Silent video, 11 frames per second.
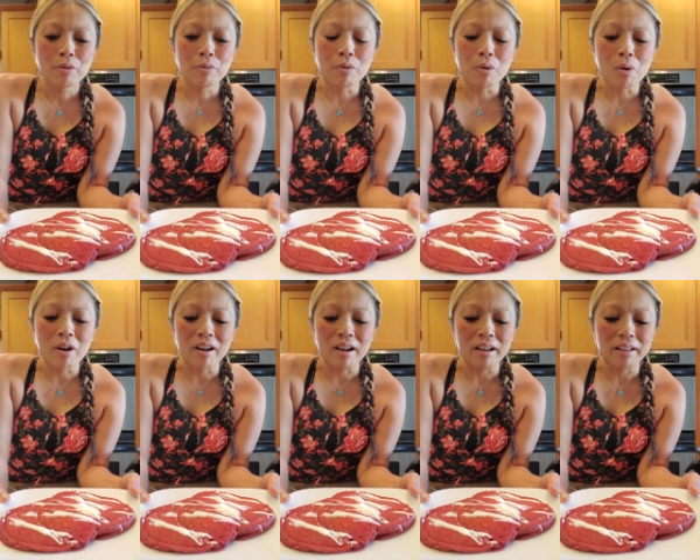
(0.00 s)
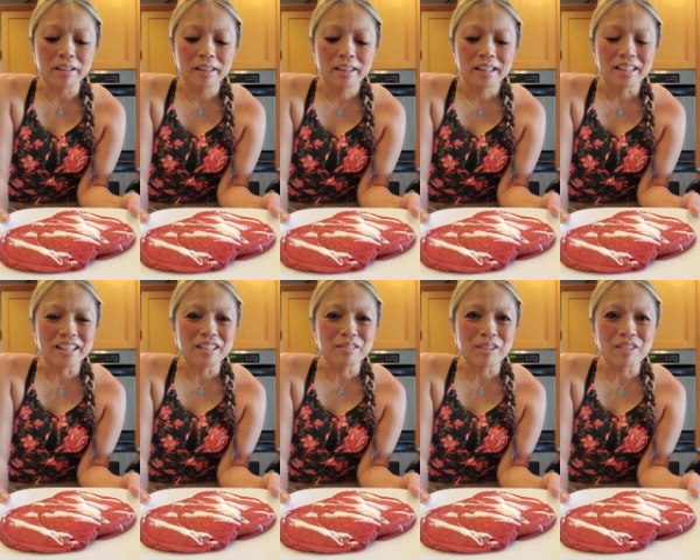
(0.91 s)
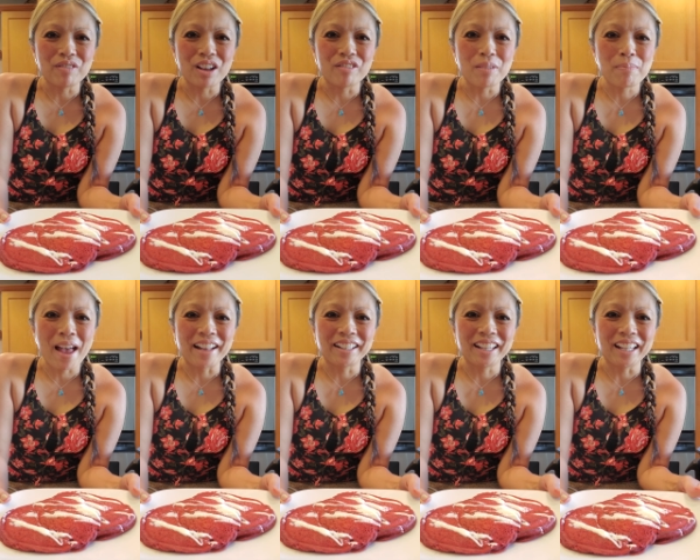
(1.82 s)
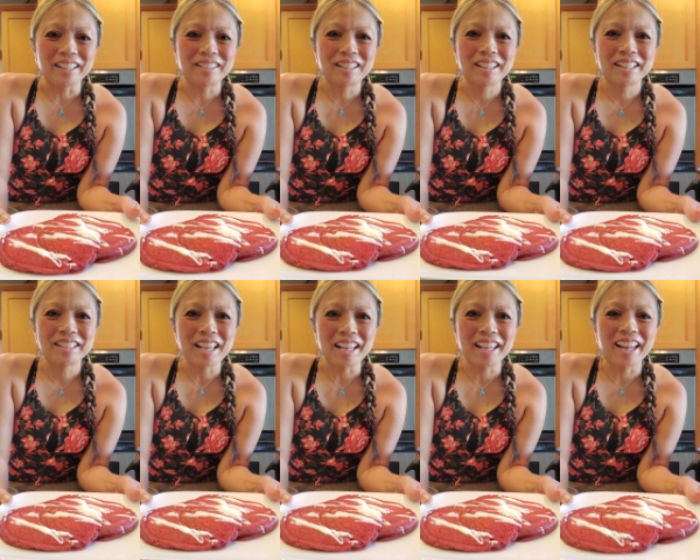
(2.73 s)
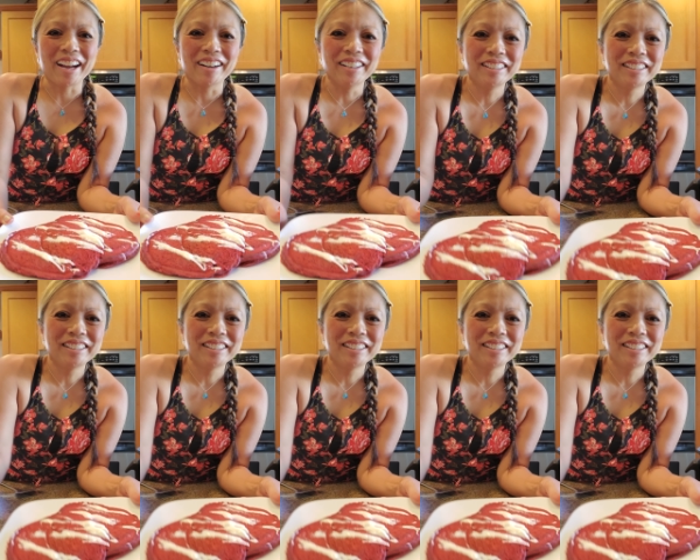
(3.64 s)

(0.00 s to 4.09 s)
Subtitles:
for these red velvet pancakes. Take care.